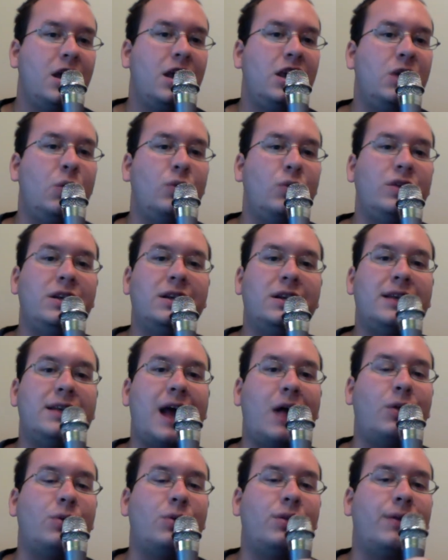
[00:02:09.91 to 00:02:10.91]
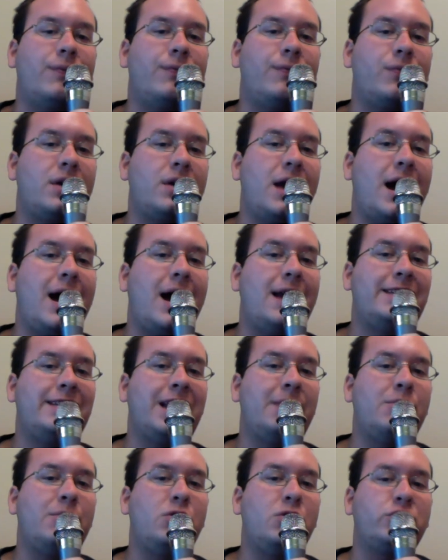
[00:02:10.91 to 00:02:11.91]
you will need to download the free
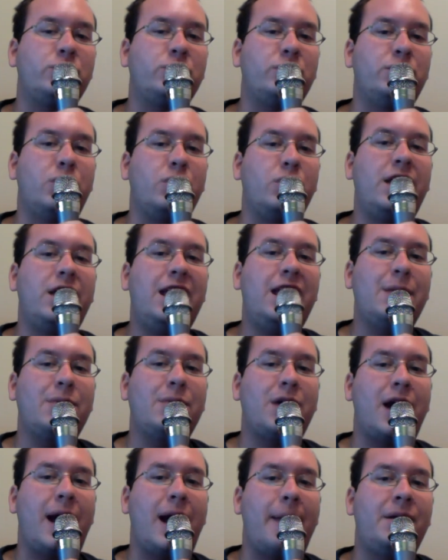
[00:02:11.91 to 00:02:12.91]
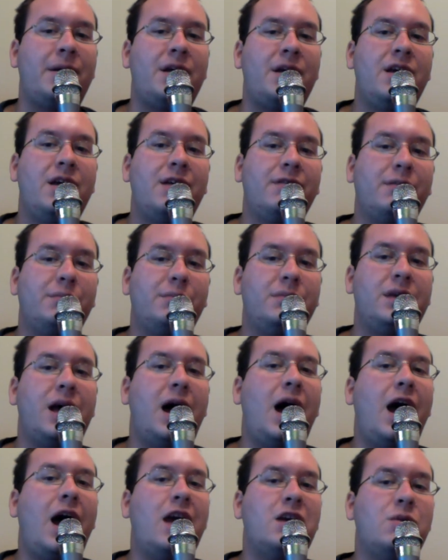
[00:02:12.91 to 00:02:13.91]
iStopMotion Remote Camera app from the
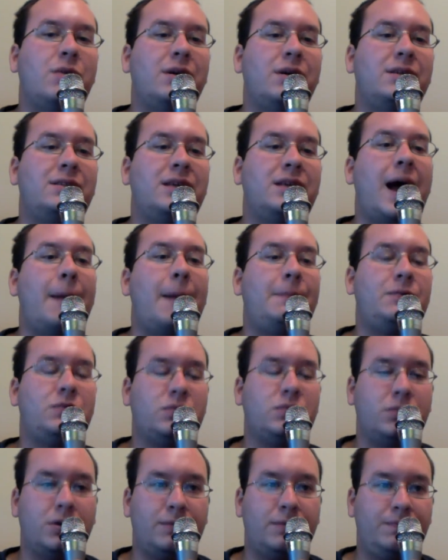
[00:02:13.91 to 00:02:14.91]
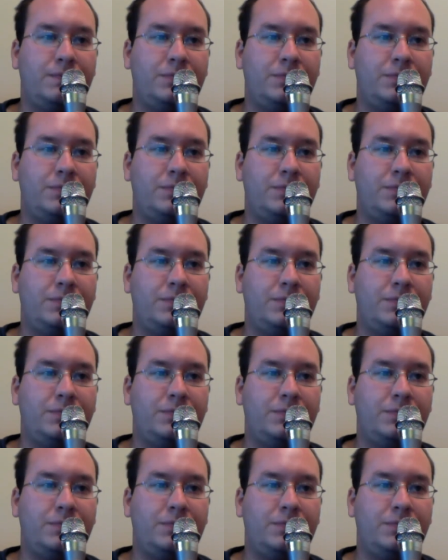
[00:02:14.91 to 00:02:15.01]
iOS App Store.